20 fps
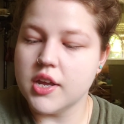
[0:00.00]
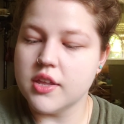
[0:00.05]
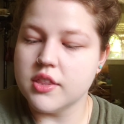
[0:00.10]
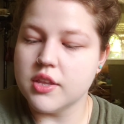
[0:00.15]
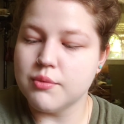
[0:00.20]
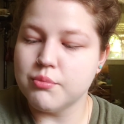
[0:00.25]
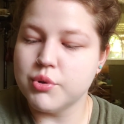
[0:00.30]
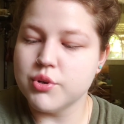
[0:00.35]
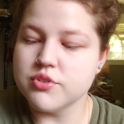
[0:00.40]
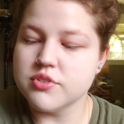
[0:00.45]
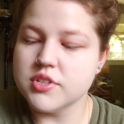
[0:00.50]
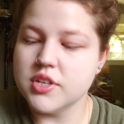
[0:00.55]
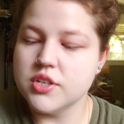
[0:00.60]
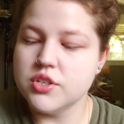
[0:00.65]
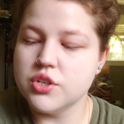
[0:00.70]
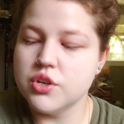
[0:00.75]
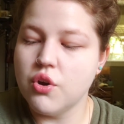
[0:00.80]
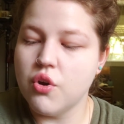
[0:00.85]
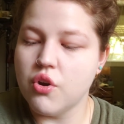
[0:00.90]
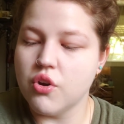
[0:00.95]
and then proceed
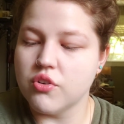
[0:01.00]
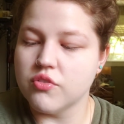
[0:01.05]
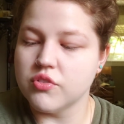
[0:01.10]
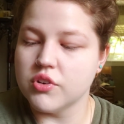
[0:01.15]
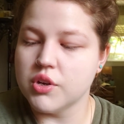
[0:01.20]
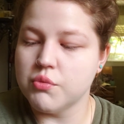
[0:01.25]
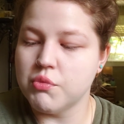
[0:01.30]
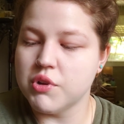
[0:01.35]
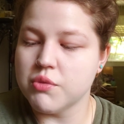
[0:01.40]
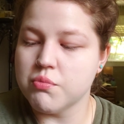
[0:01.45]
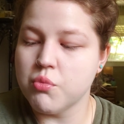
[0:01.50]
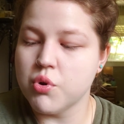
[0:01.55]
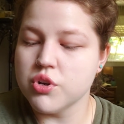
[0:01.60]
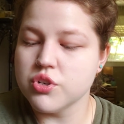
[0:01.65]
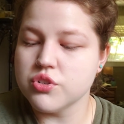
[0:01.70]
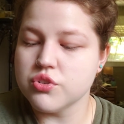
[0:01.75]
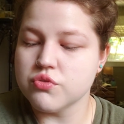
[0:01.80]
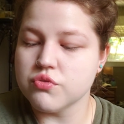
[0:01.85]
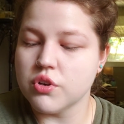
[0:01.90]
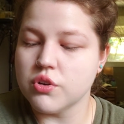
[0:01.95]
to go over it with more
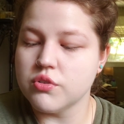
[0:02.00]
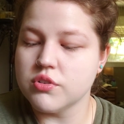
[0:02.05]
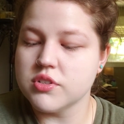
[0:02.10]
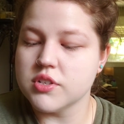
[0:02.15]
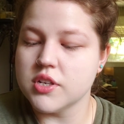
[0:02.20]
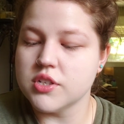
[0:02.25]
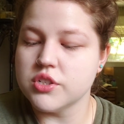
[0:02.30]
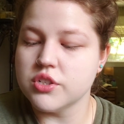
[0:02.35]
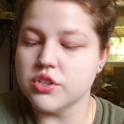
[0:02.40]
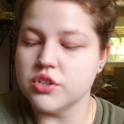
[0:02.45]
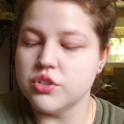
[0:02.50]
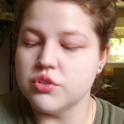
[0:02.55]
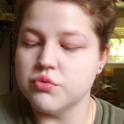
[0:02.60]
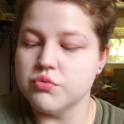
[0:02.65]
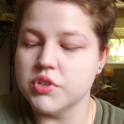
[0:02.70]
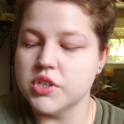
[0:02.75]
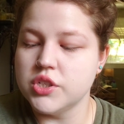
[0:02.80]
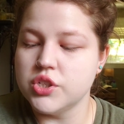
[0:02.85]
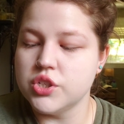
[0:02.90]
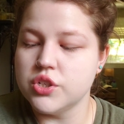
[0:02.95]
strokes until you
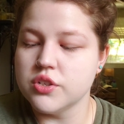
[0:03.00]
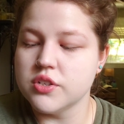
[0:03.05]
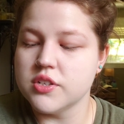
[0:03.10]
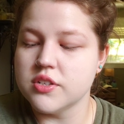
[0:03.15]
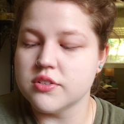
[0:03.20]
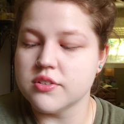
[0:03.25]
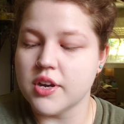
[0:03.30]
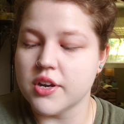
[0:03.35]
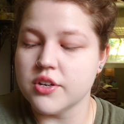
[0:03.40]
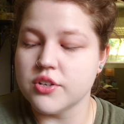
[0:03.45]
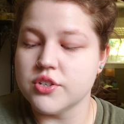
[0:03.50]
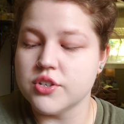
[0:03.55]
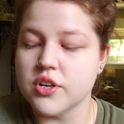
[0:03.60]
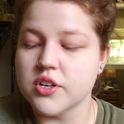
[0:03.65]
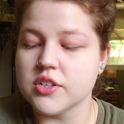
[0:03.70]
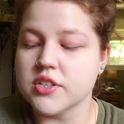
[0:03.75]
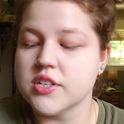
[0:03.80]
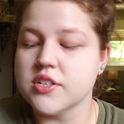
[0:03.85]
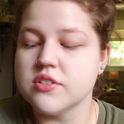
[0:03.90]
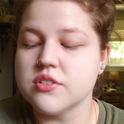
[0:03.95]
reach your desired
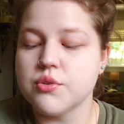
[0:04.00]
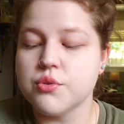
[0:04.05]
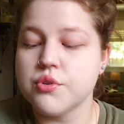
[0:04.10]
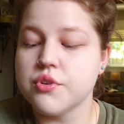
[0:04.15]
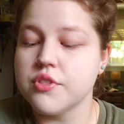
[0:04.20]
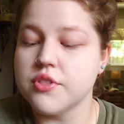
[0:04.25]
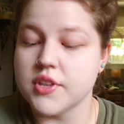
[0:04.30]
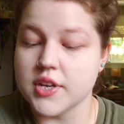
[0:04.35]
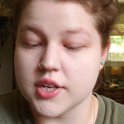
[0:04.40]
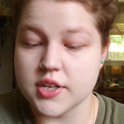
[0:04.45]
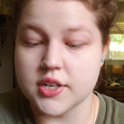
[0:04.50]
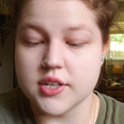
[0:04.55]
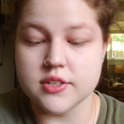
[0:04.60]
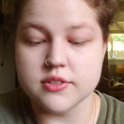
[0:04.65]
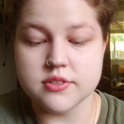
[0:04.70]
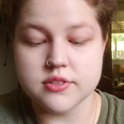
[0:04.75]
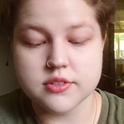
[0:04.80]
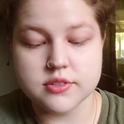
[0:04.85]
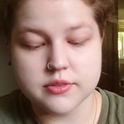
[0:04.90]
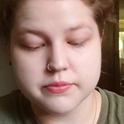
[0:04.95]
darkness or
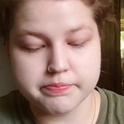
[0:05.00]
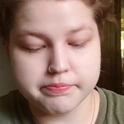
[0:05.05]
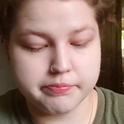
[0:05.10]
thickness.